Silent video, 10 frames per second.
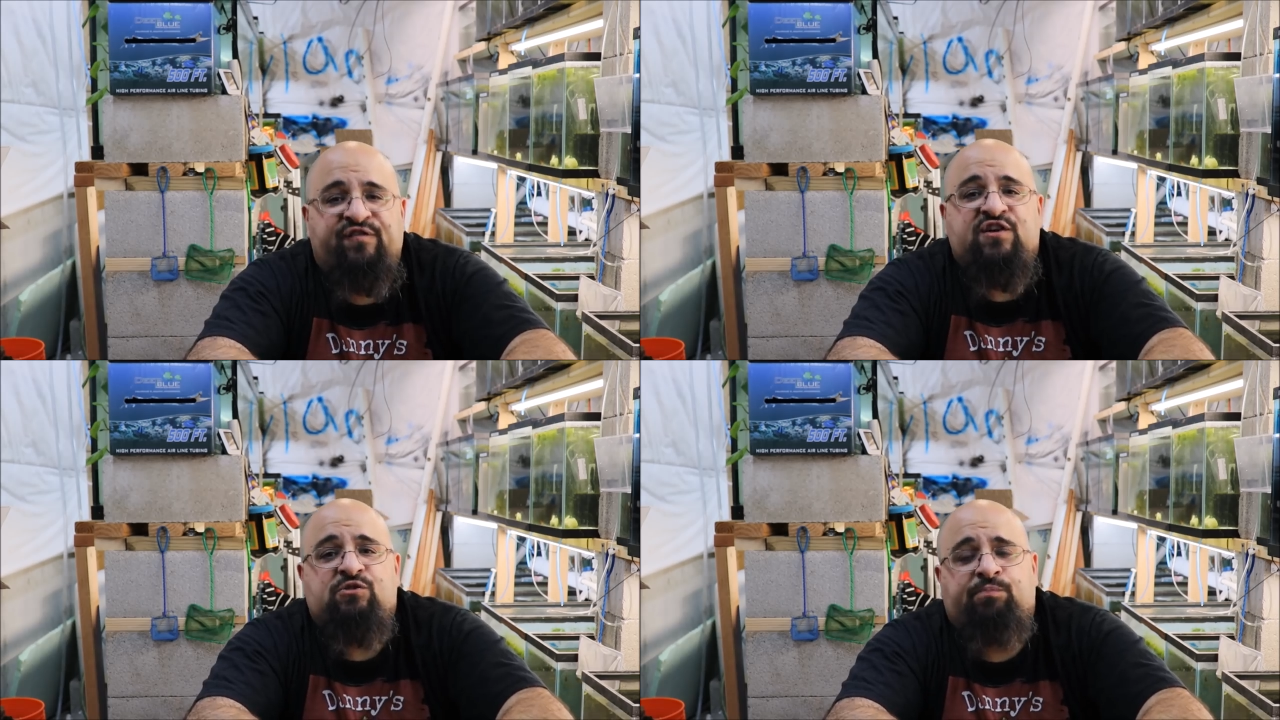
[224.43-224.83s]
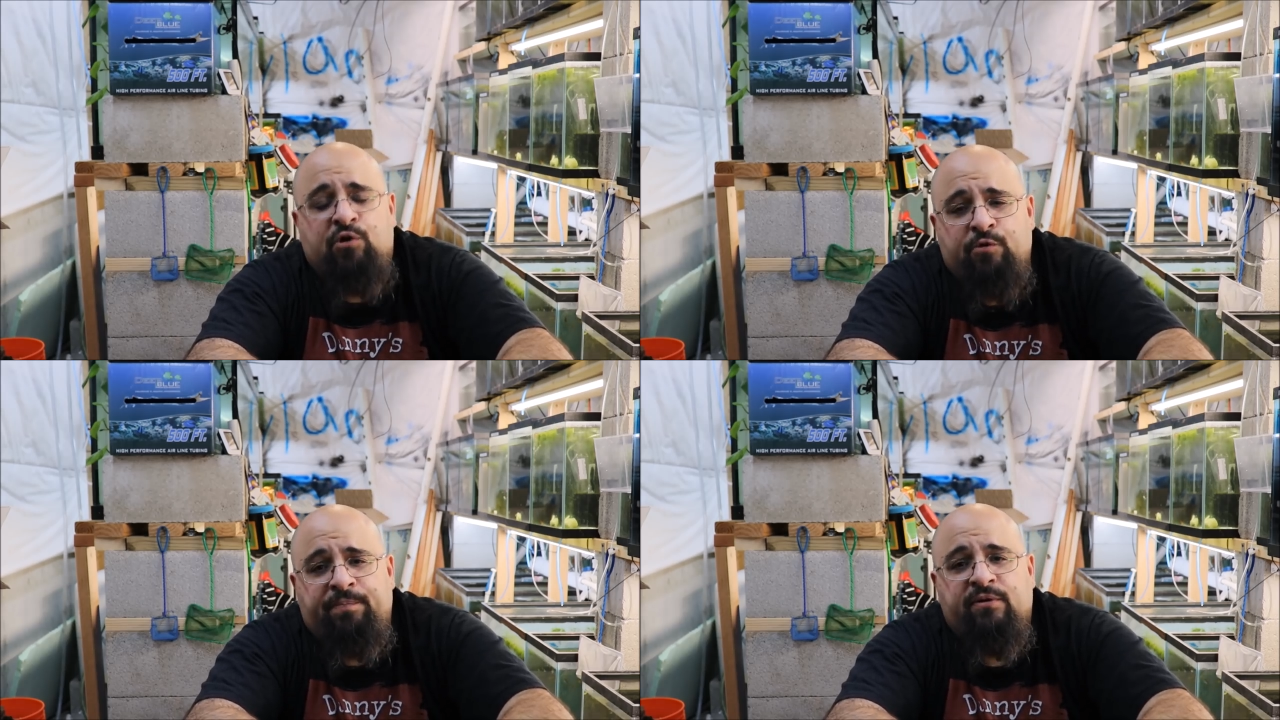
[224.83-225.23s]
Fish
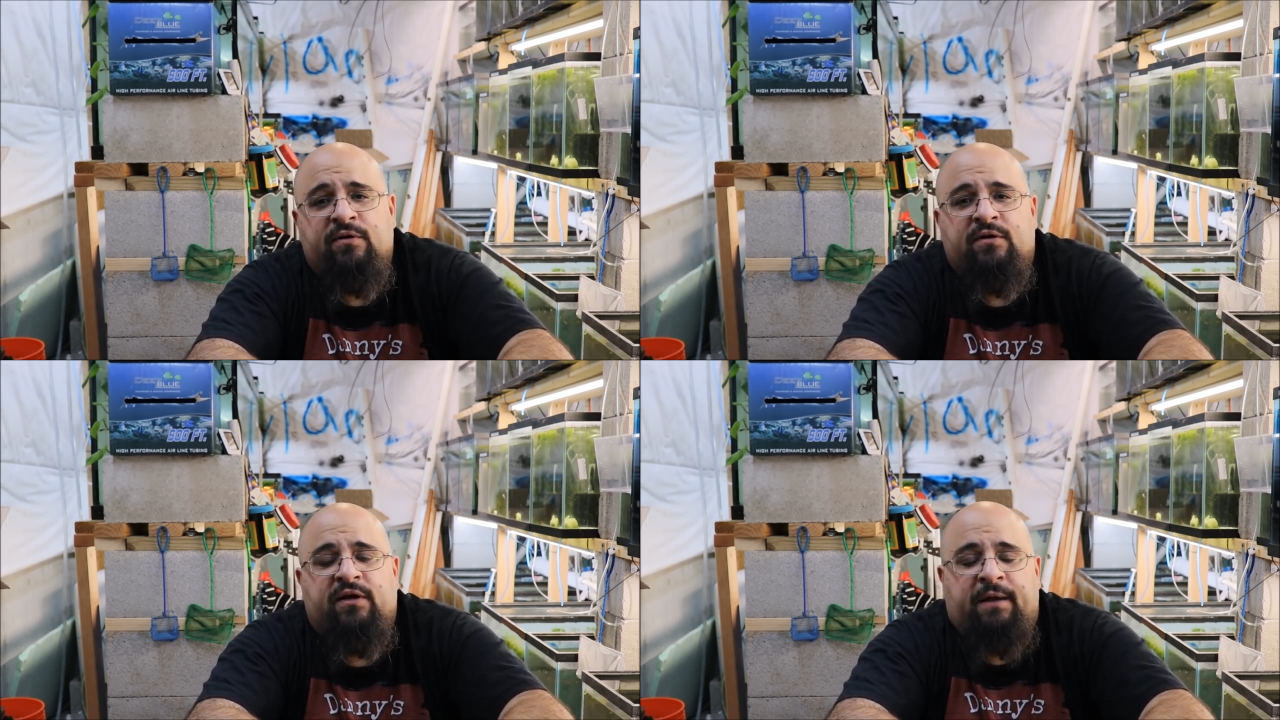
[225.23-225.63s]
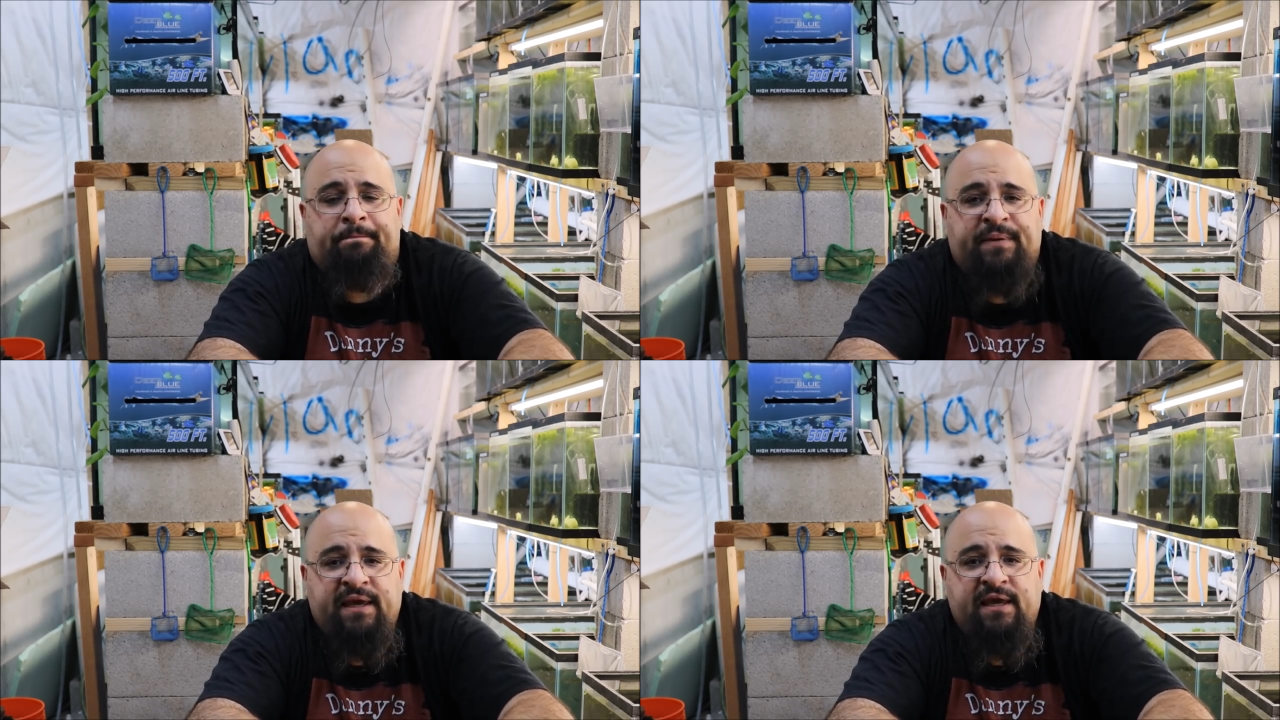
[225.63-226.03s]
poop
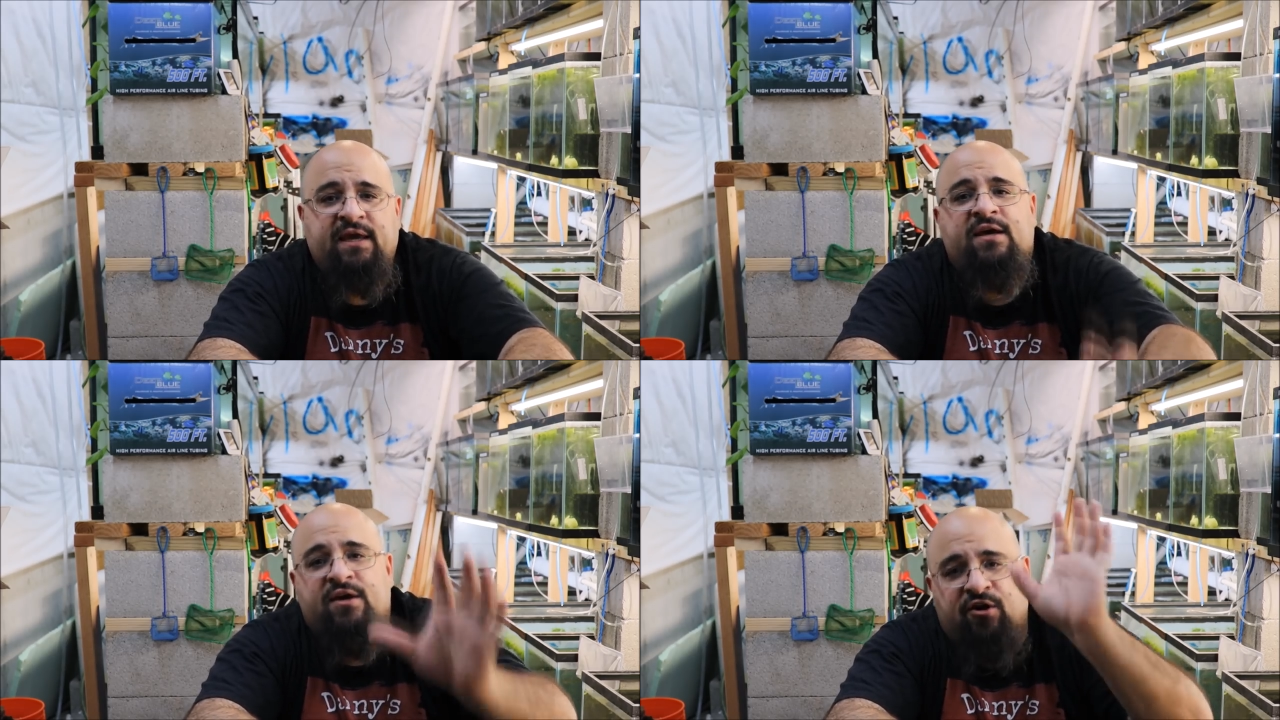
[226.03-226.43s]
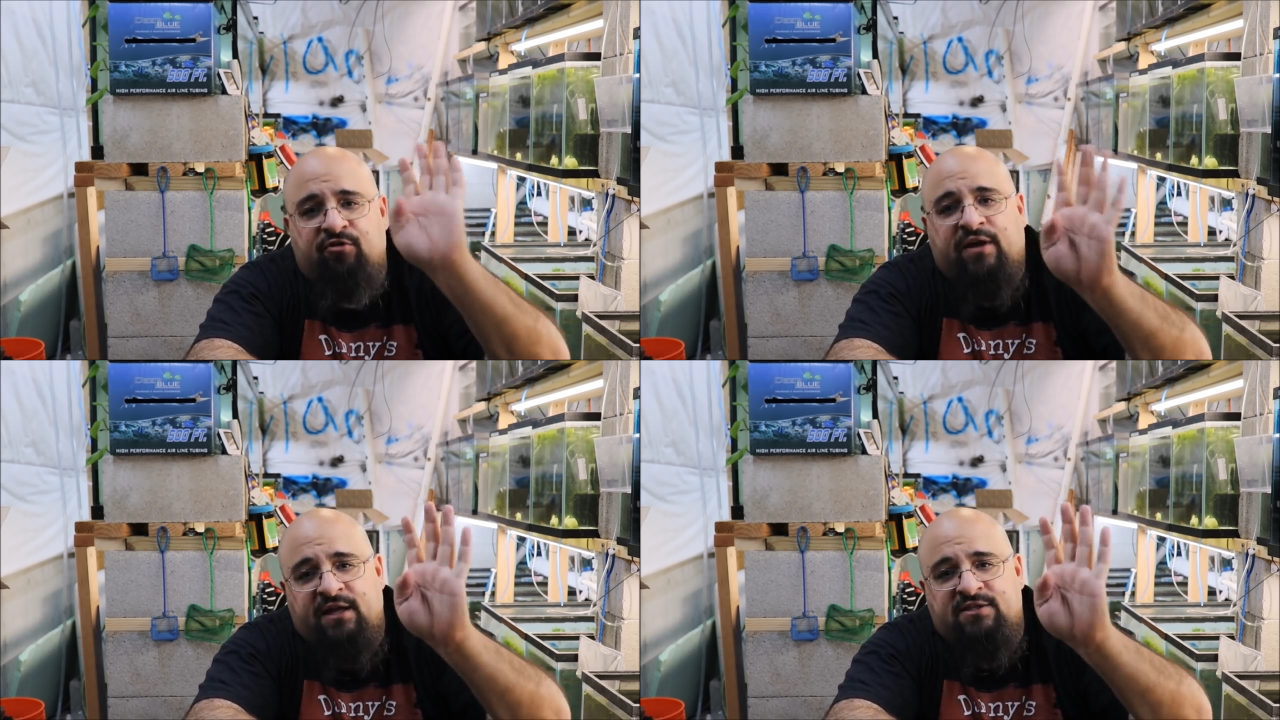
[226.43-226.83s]
and pee
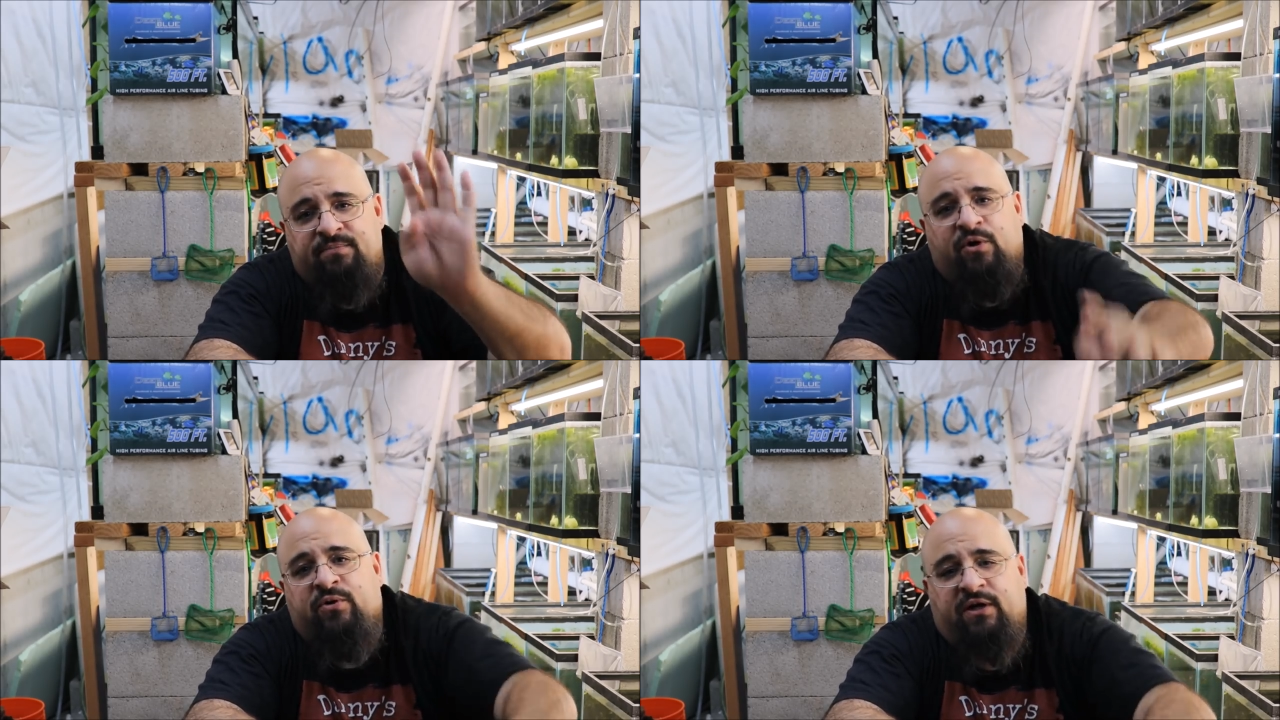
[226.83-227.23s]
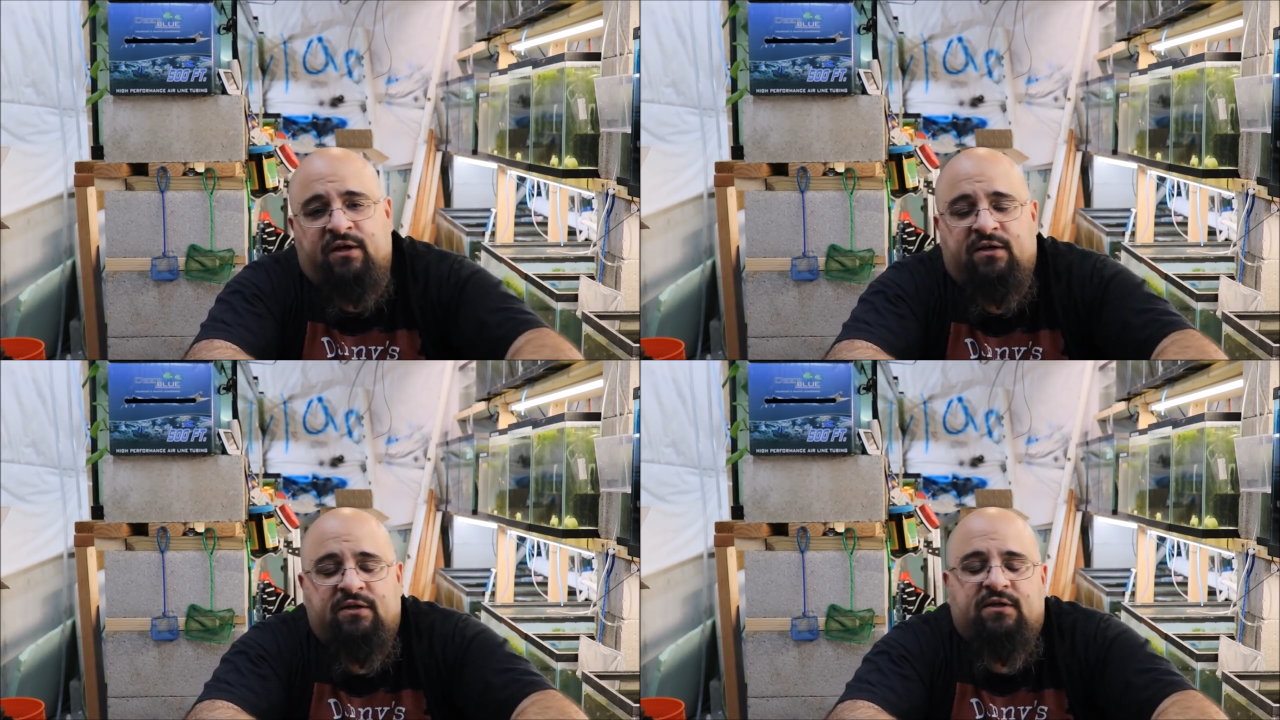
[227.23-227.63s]
creates ammonia.